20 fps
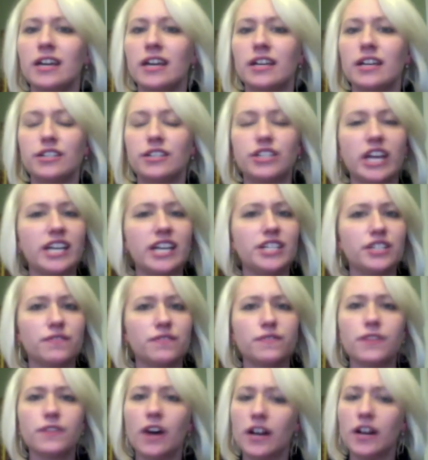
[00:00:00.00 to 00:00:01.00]
change of
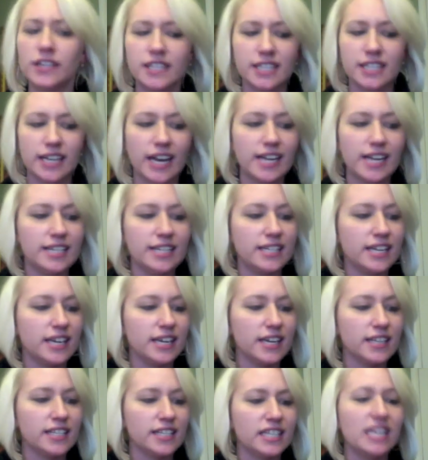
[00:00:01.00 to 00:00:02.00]
thoughts and
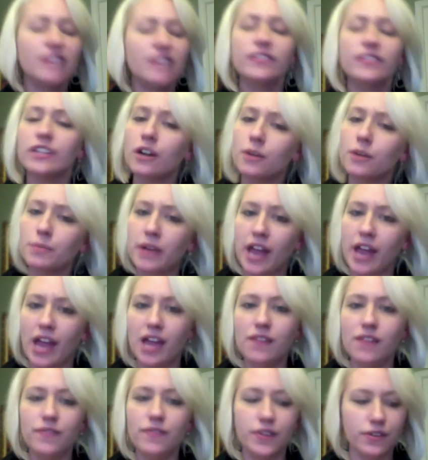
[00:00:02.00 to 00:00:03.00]
ideas, and even our
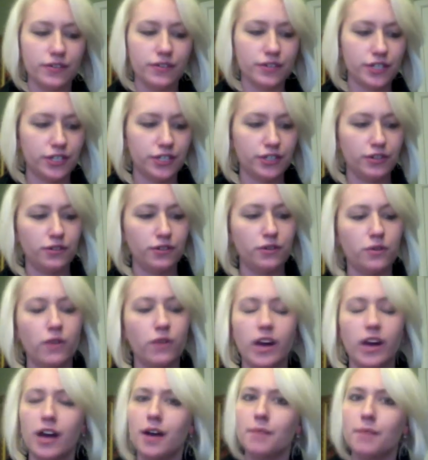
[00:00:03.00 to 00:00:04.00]
behaviors to
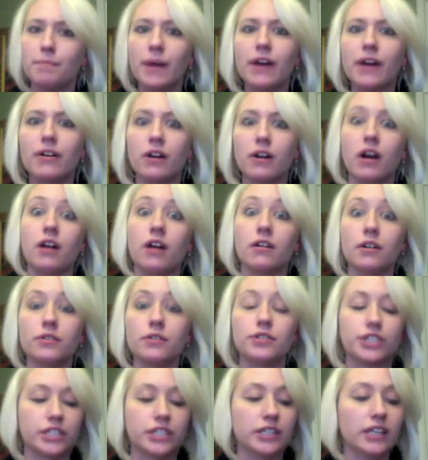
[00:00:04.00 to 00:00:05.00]
better our
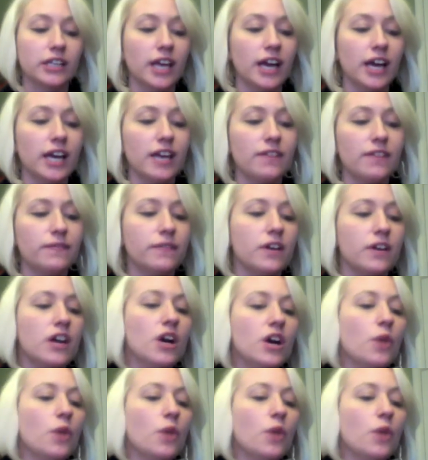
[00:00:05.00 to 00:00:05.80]
ocean life,